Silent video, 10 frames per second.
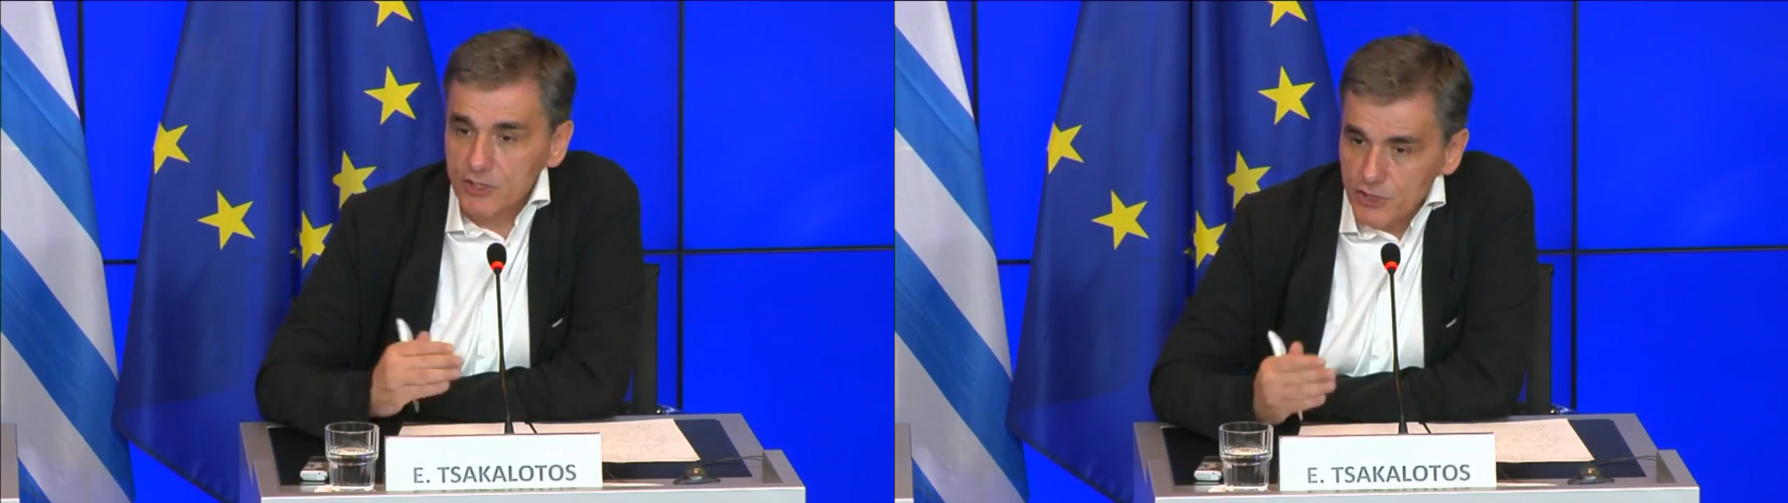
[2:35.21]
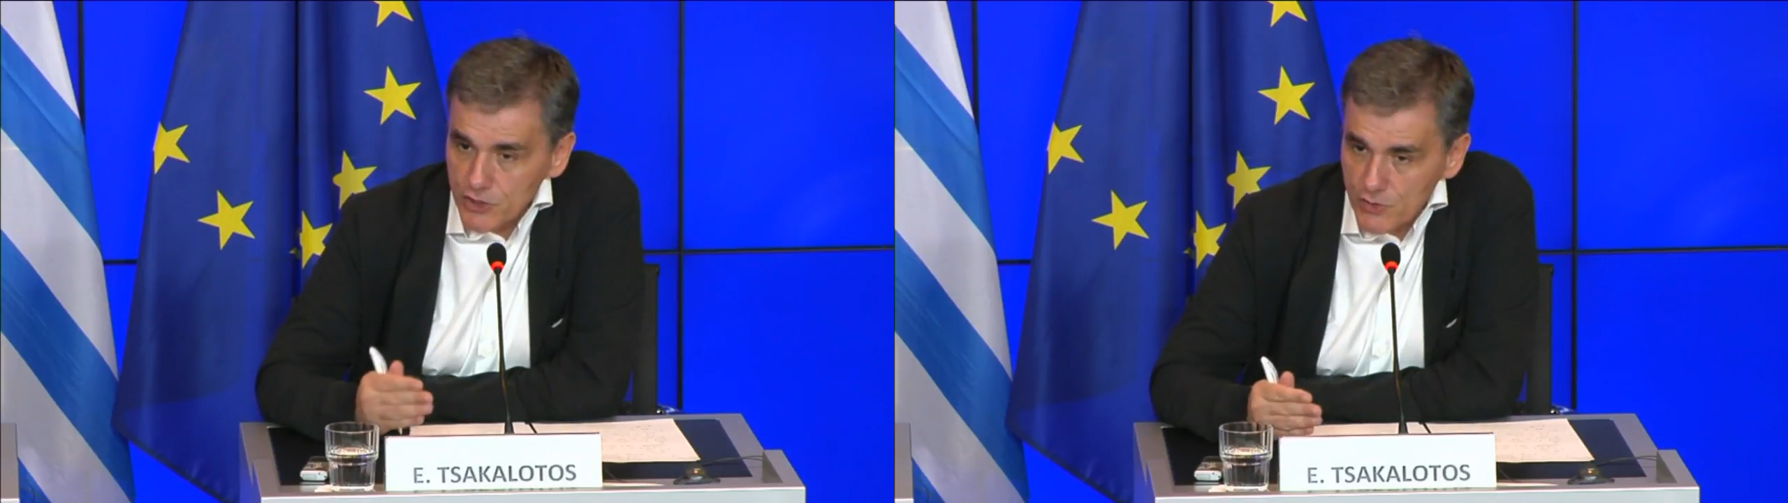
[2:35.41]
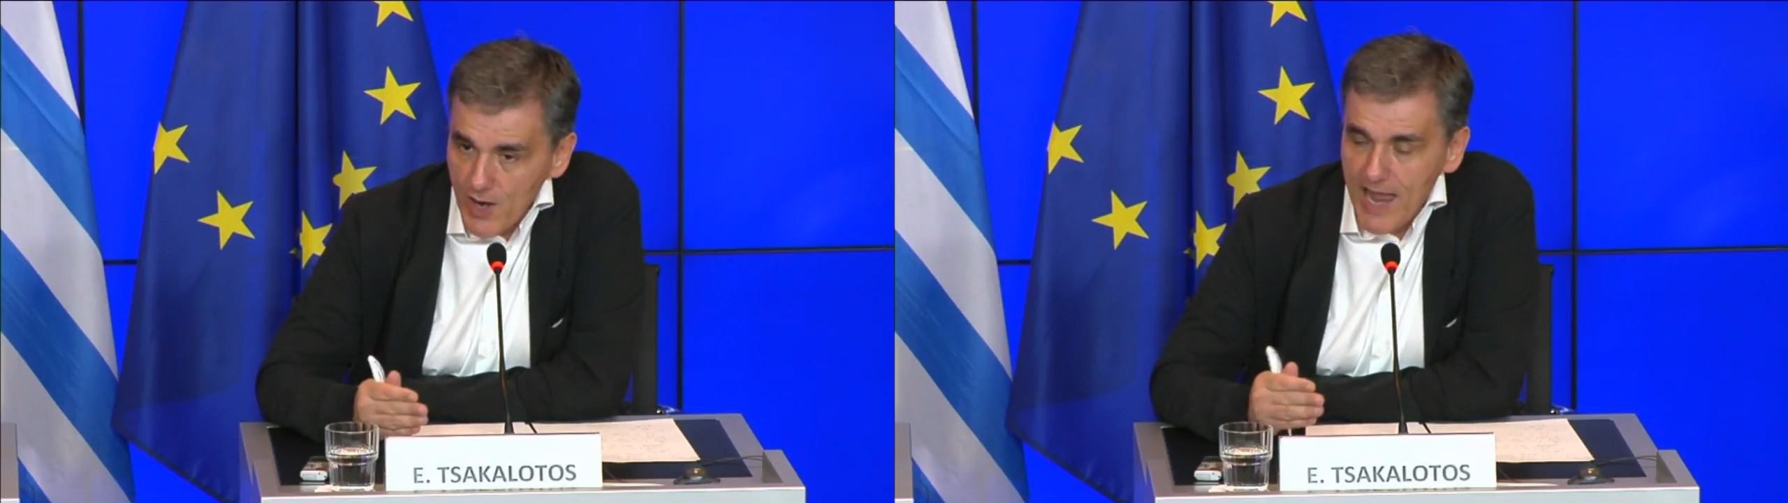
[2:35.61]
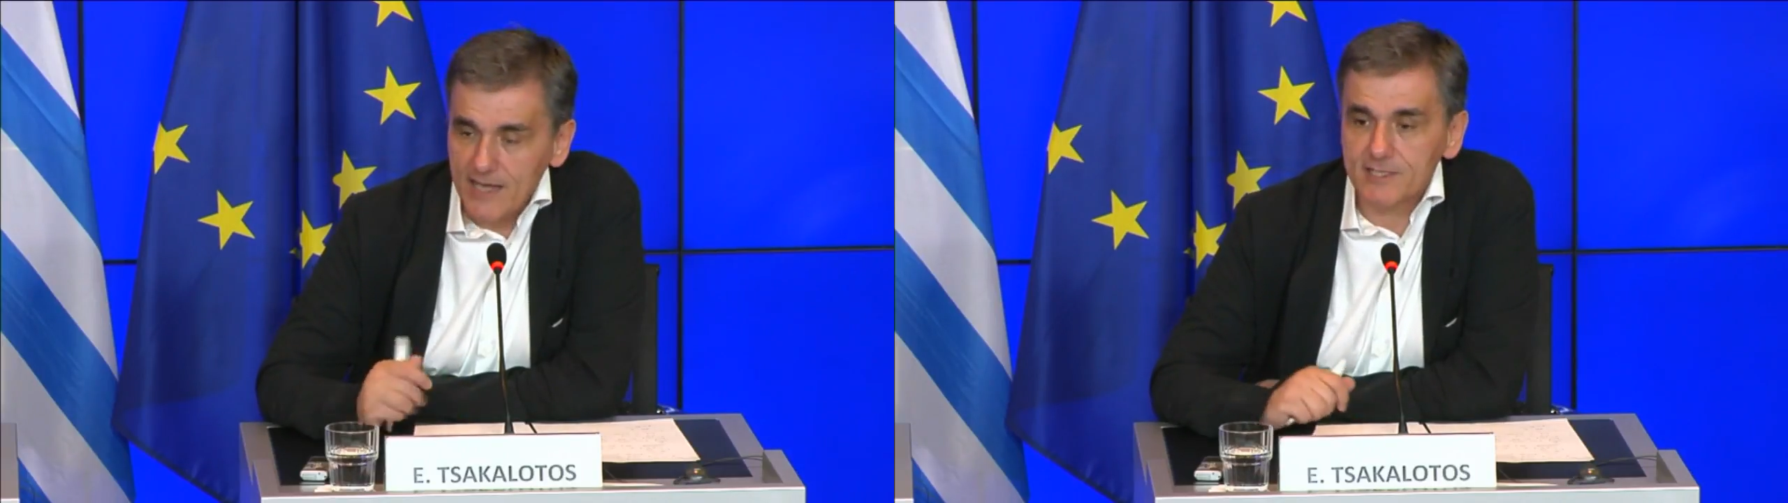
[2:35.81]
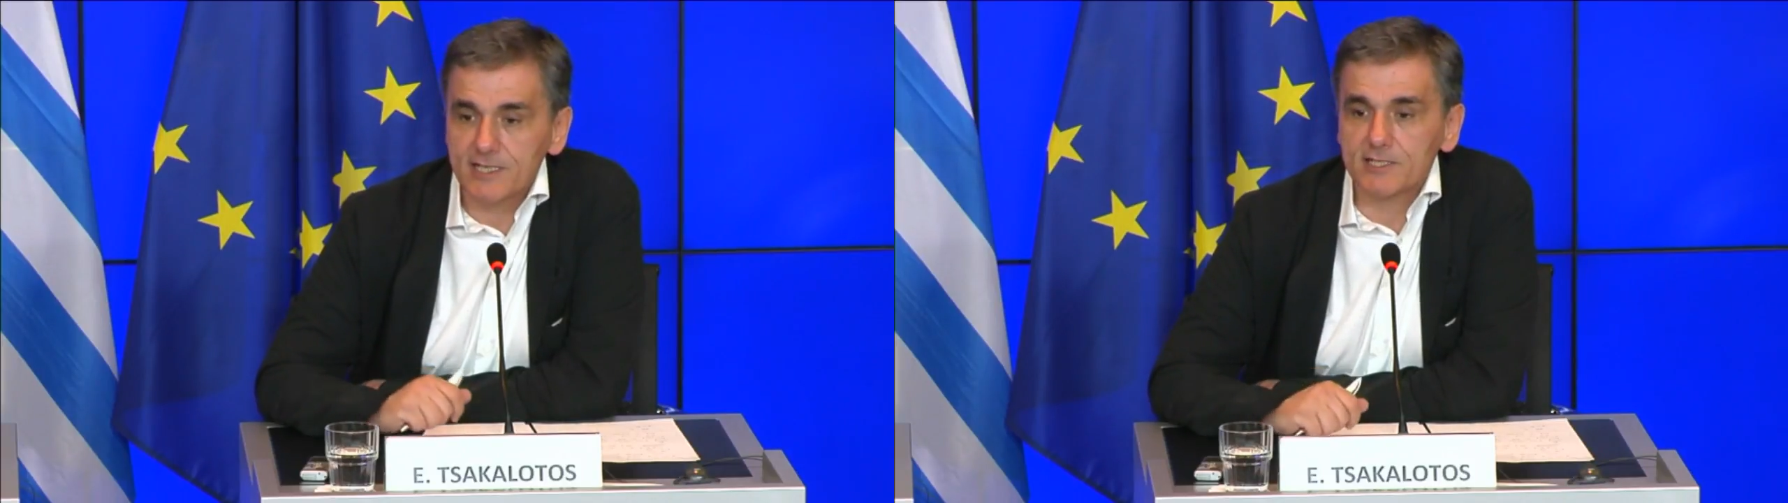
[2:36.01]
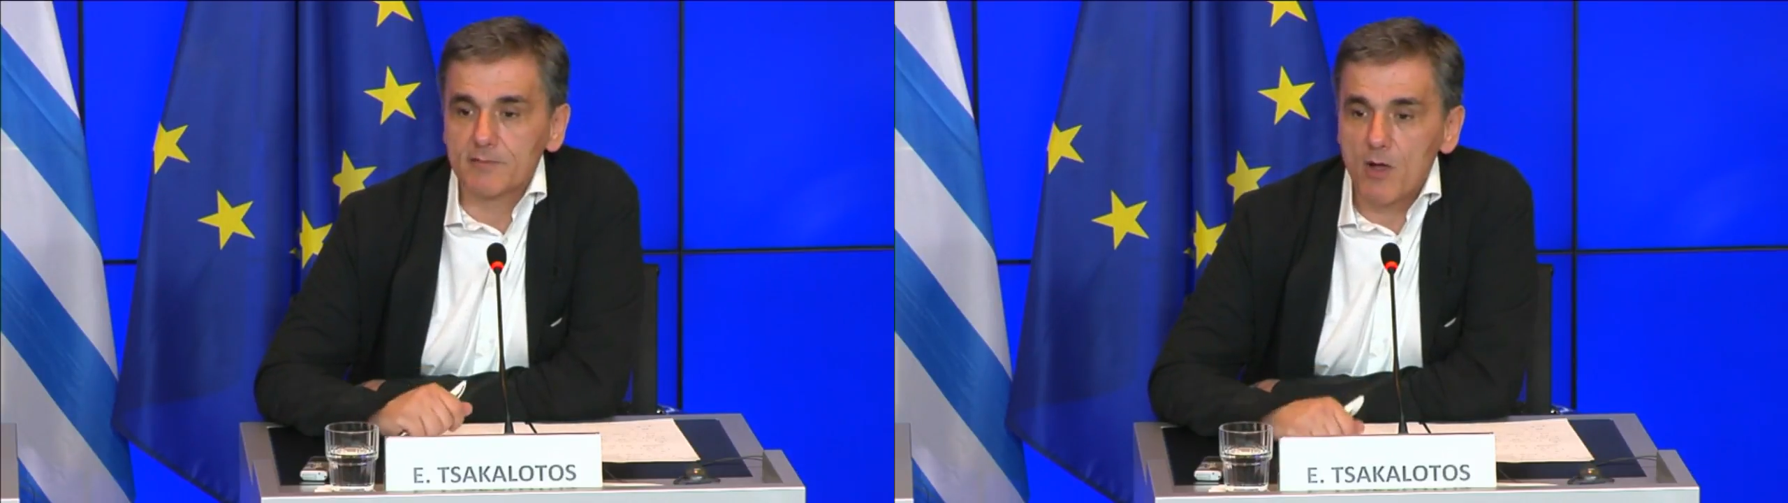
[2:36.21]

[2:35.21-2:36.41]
to access the